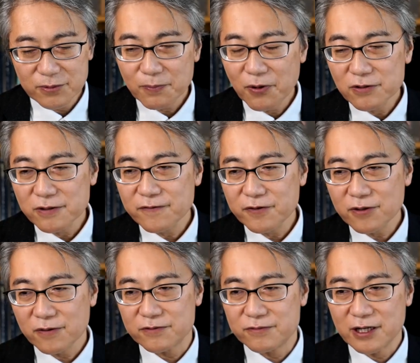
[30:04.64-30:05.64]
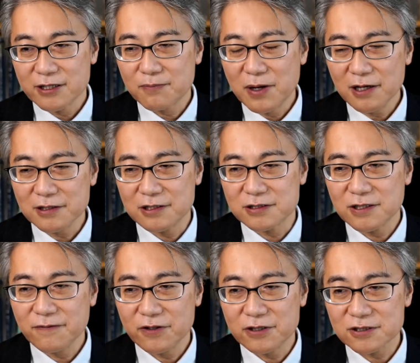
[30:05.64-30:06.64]
the point of view of the running parties,
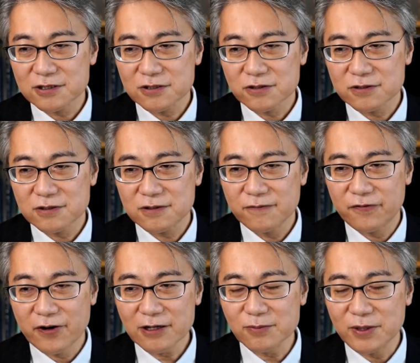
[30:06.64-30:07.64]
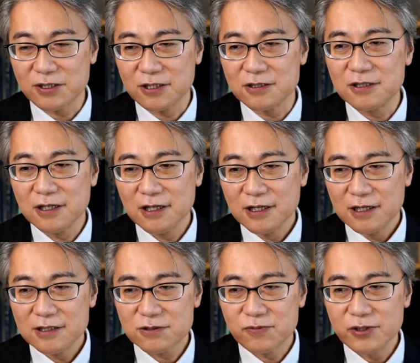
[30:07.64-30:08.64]
if it is fragmented,
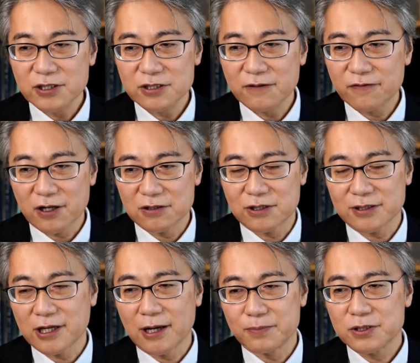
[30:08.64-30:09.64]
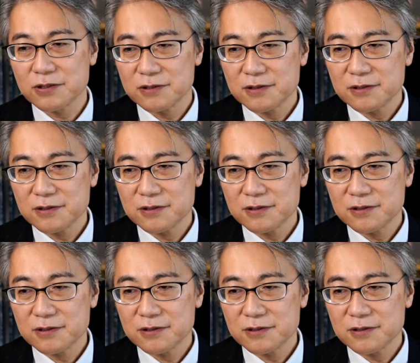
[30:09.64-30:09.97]
it's really difficult to adapt.